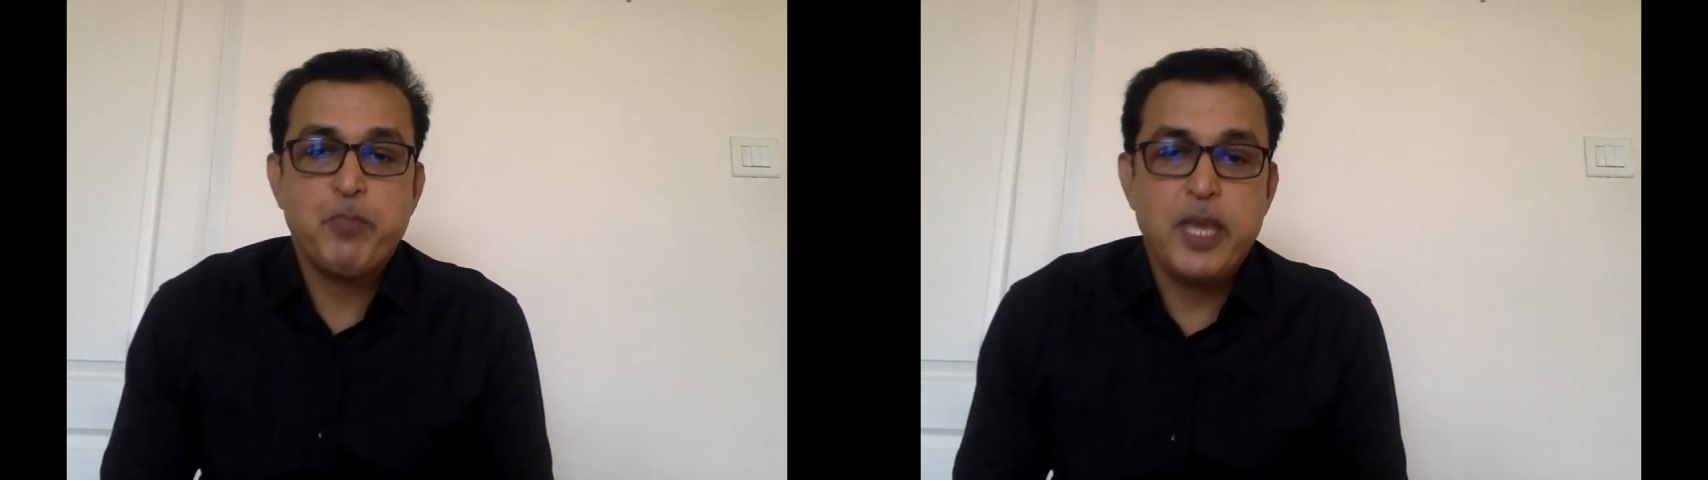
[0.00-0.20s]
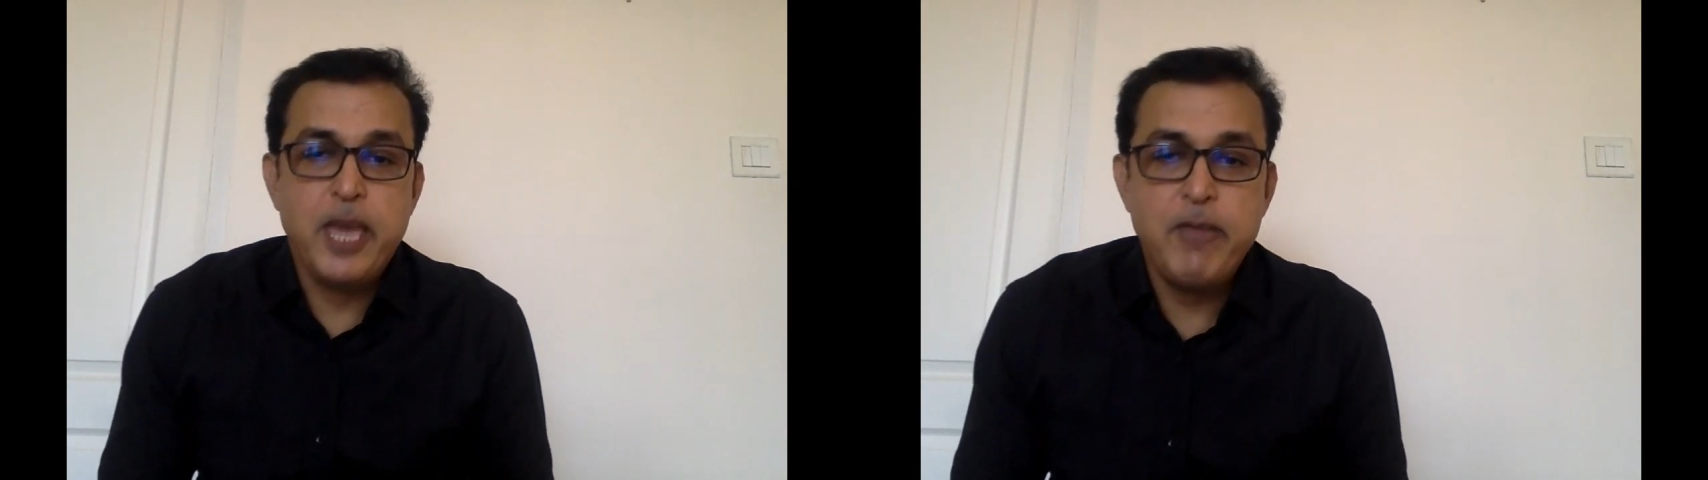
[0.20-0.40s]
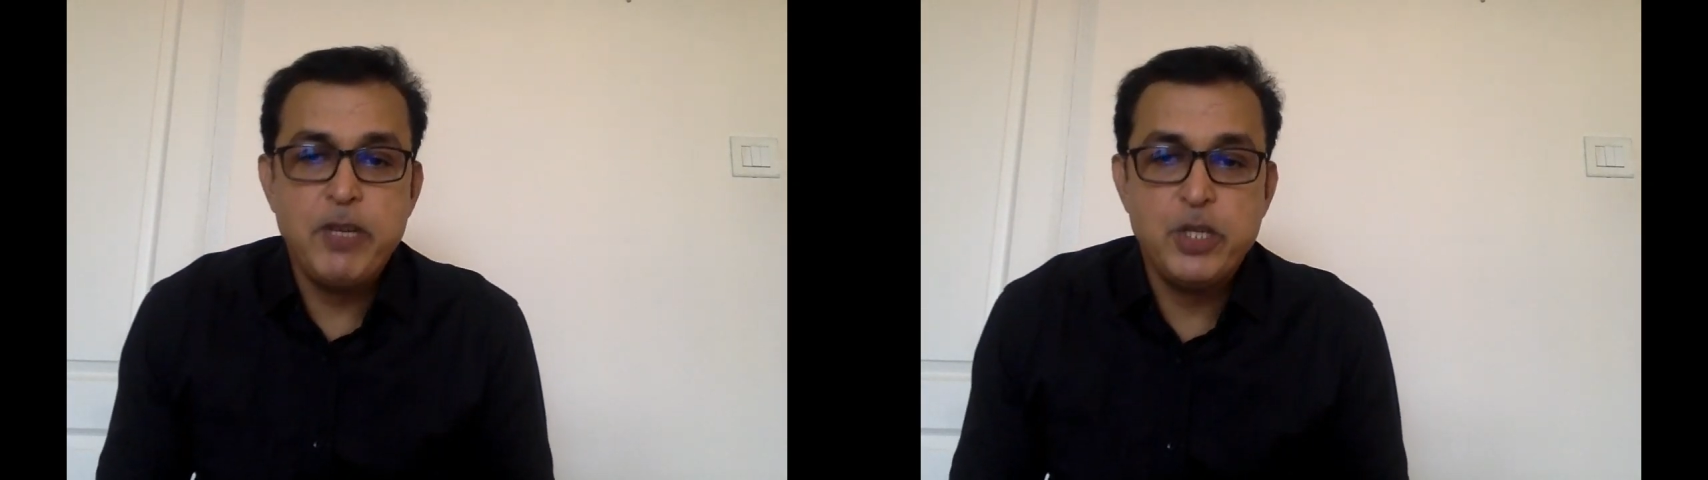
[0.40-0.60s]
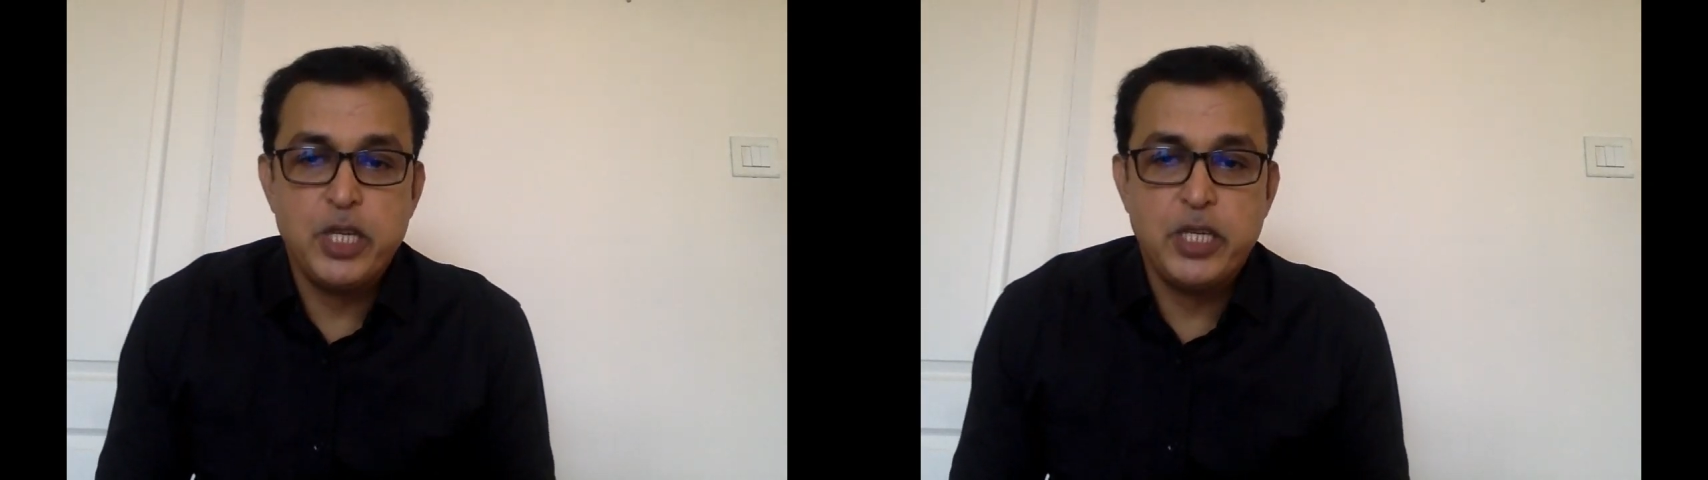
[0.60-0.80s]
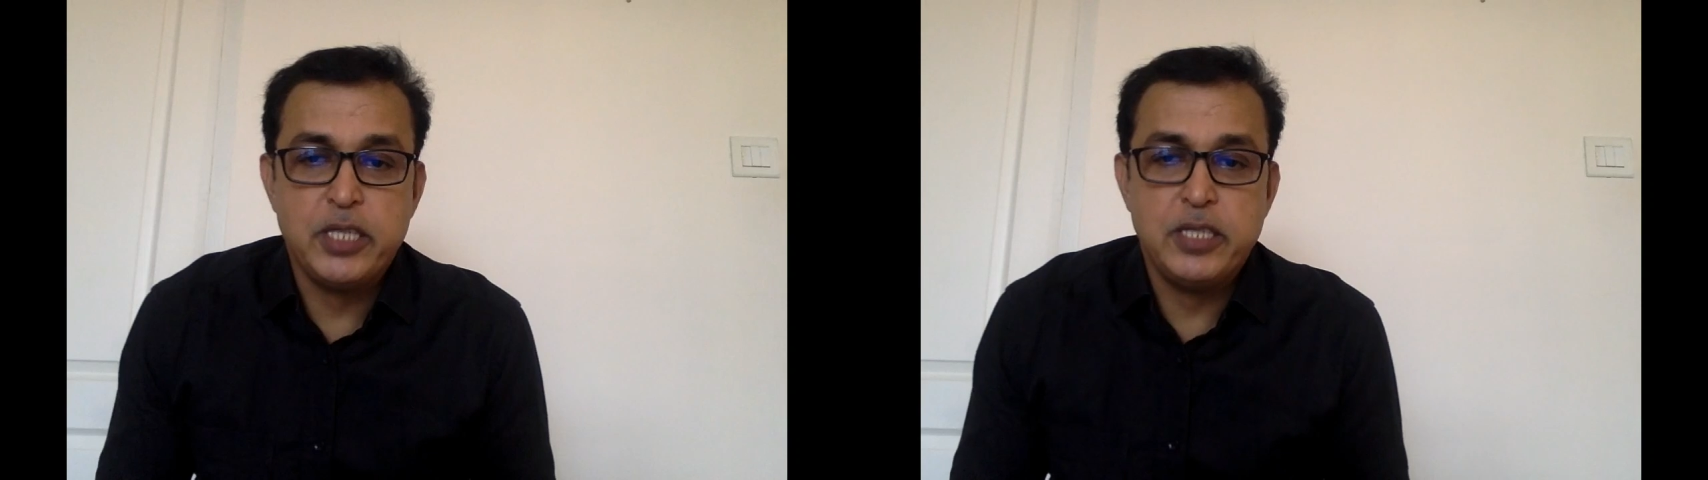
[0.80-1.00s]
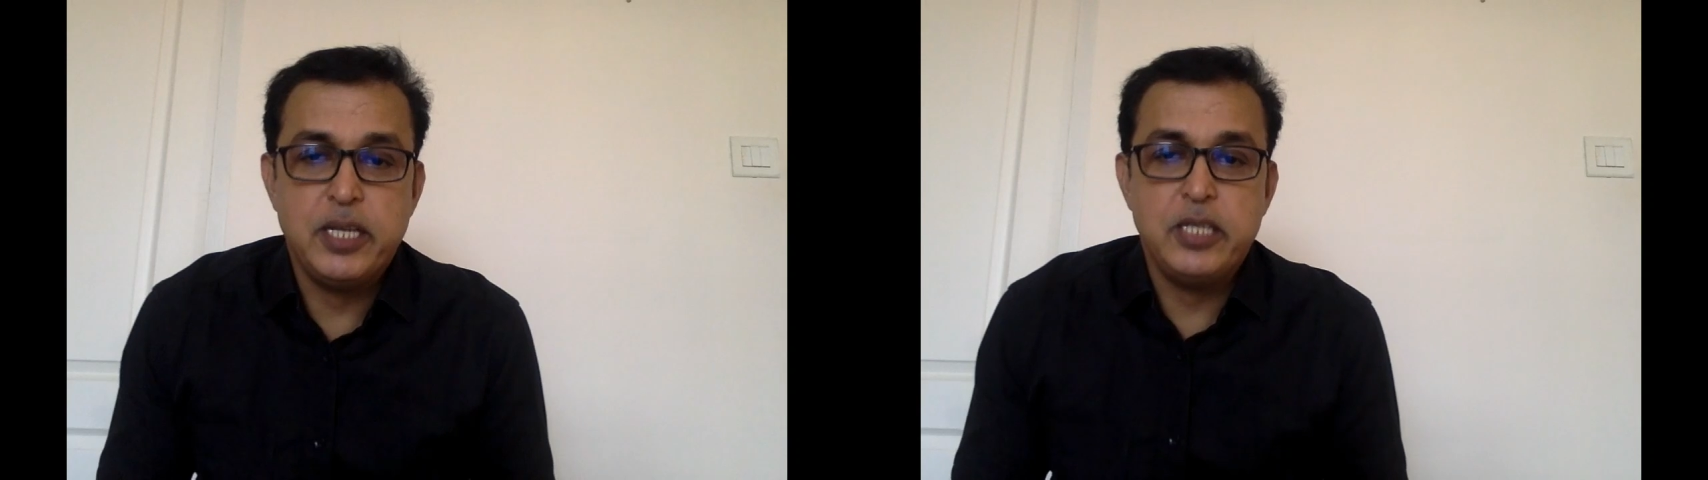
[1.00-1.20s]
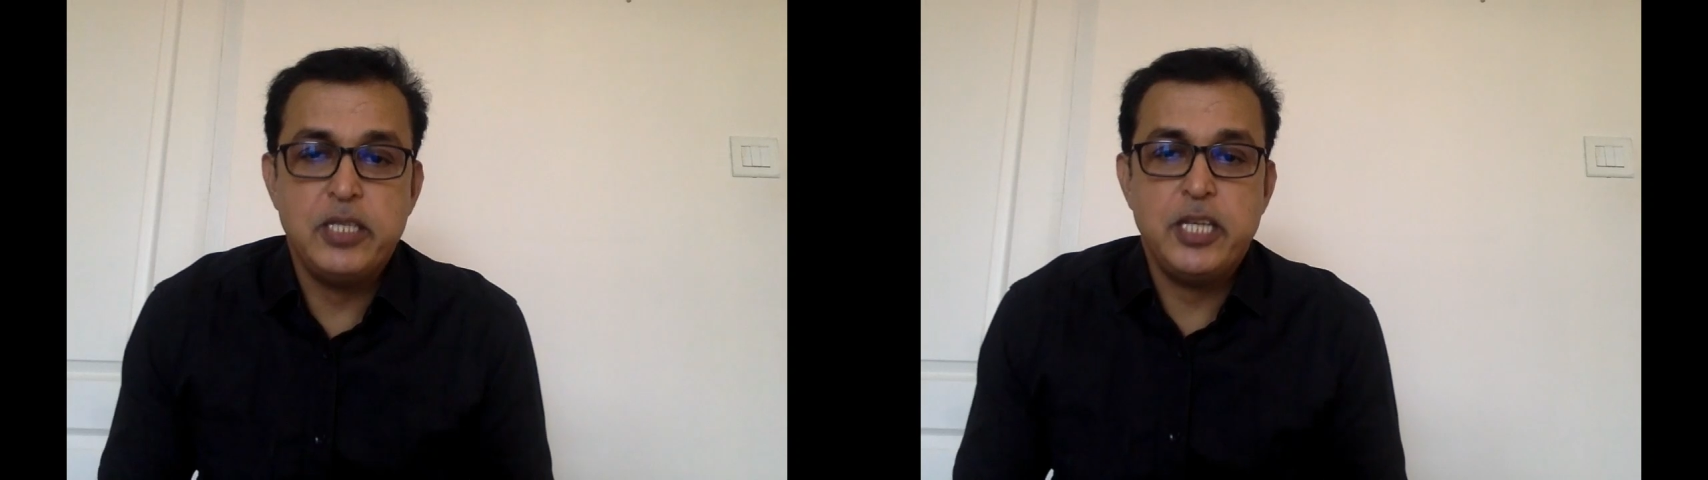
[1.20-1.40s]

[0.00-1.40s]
A1C test, that is